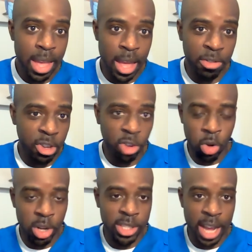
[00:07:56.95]
if she's
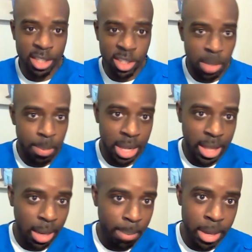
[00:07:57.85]
criticizing somebody
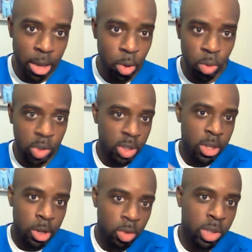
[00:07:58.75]
like me, who's,
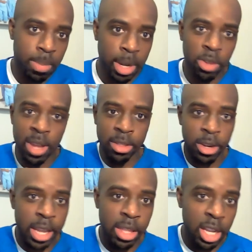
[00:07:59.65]
somebody's out
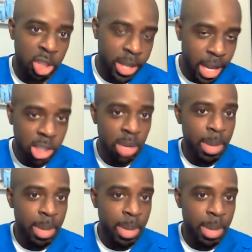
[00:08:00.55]
there getting an education,